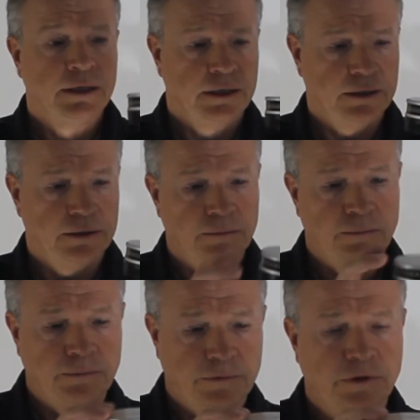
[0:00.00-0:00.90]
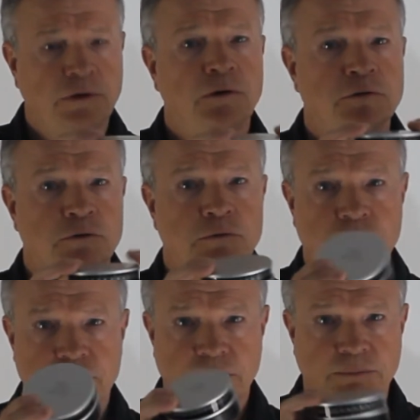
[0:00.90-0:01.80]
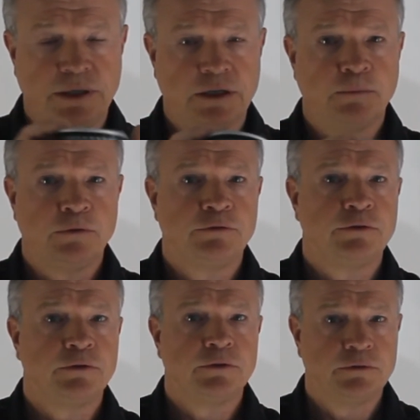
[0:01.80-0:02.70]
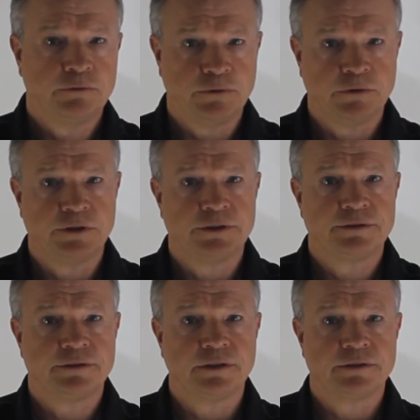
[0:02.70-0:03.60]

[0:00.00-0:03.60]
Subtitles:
also applicable for this